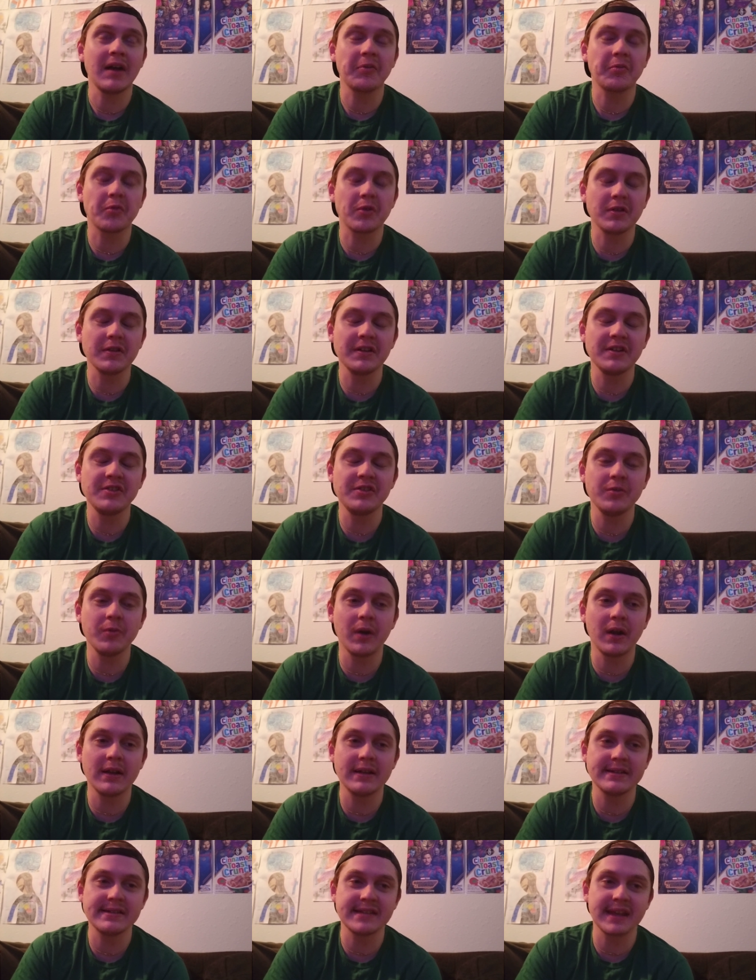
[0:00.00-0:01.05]
I really do
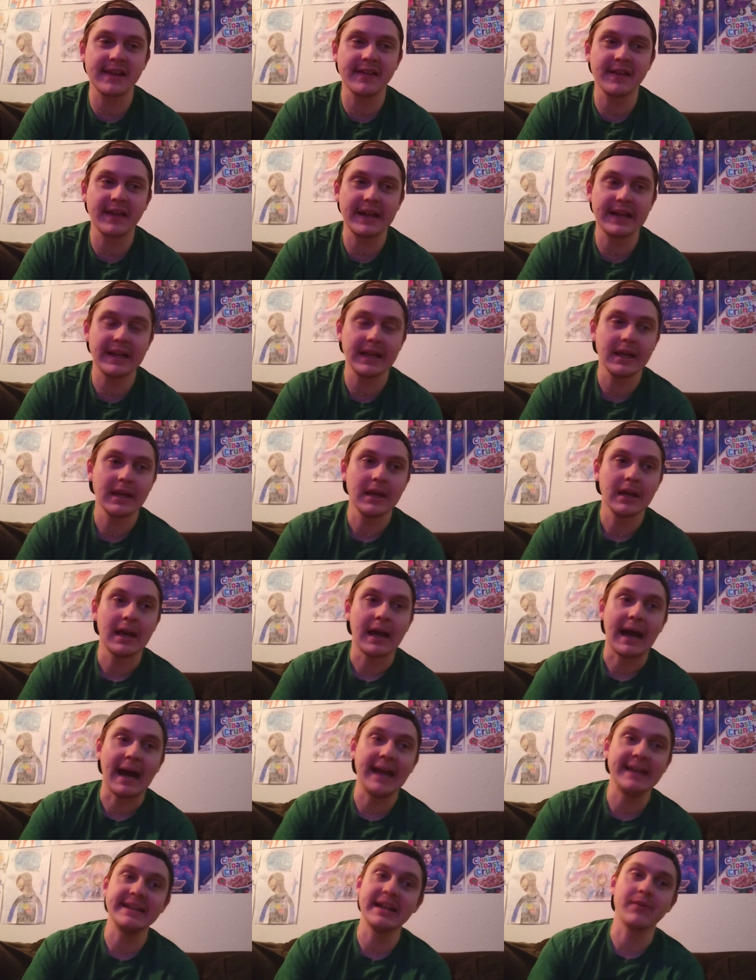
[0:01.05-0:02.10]
want to say like
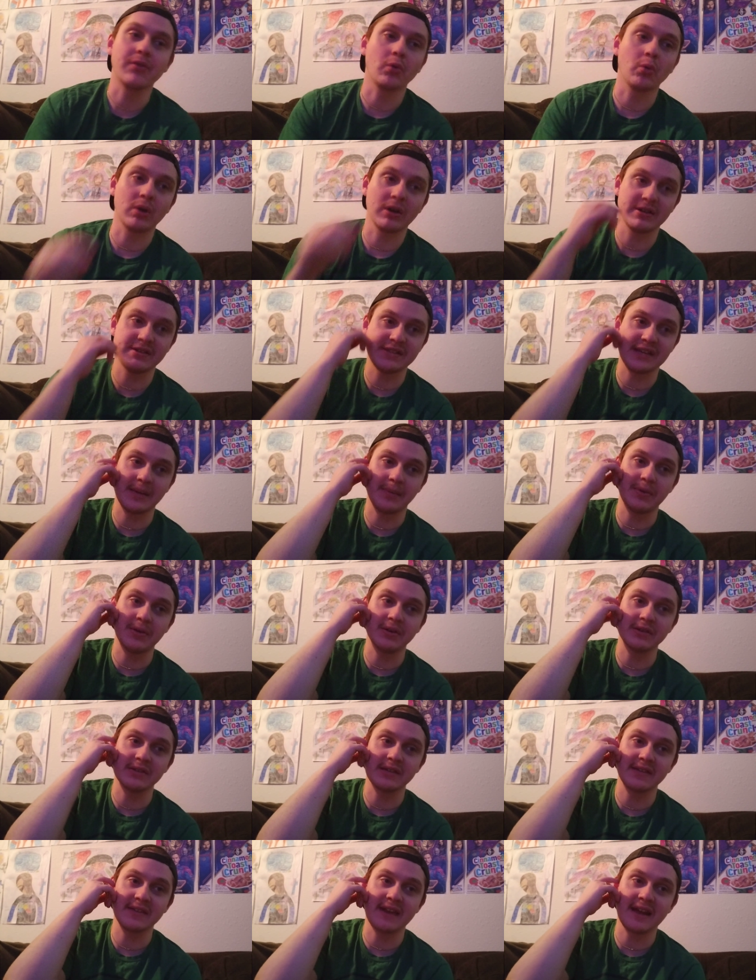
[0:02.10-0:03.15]
I never want to take
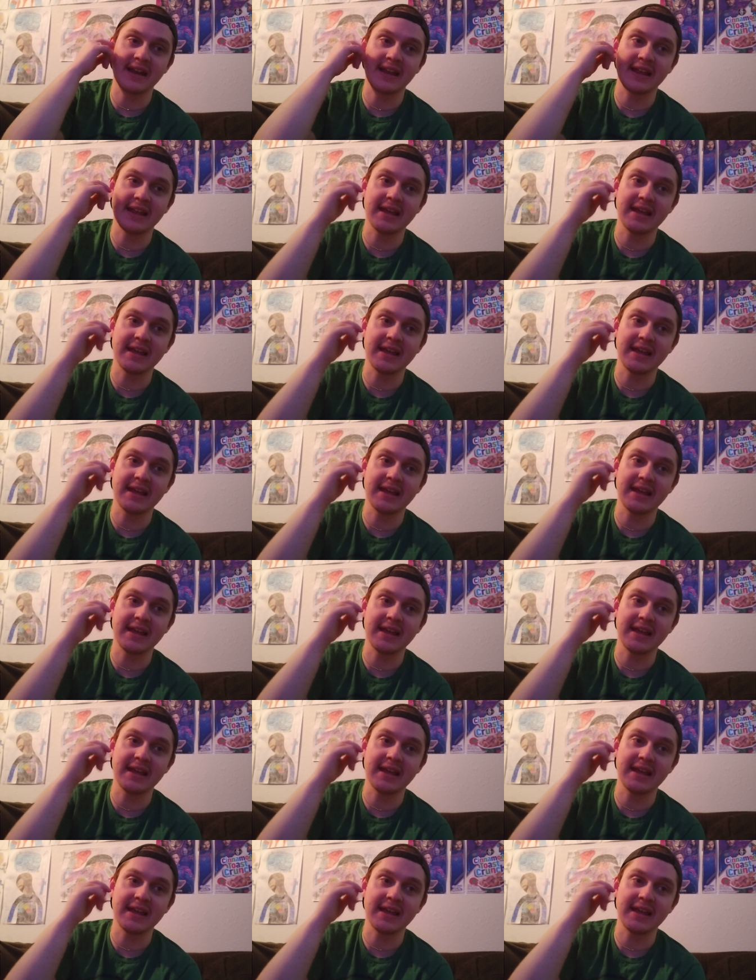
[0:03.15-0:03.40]
pills like that